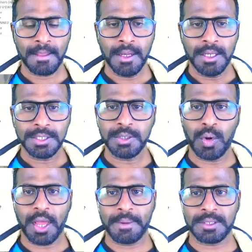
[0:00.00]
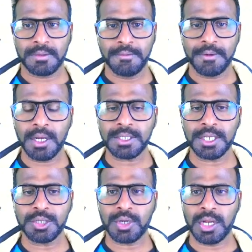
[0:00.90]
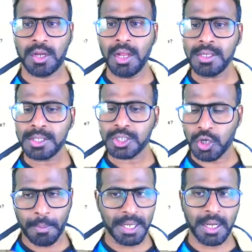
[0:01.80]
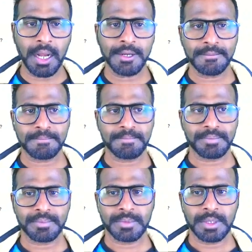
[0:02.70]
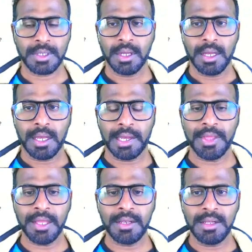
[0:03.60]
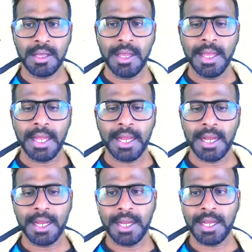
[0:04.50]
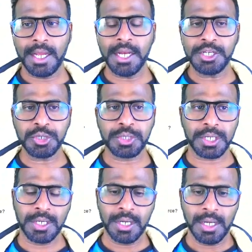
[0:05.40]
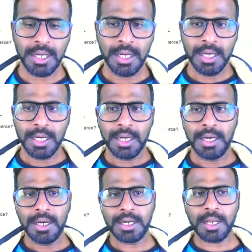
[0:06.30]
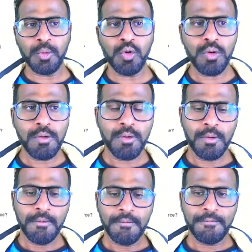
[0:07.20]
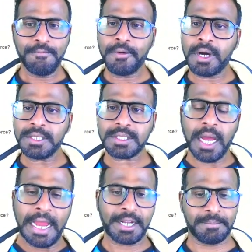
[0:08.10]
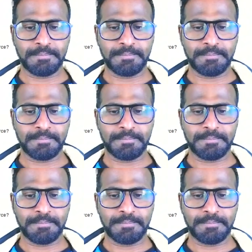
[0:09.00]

See what happens. First it should click on shopping cart and then it should remove first item.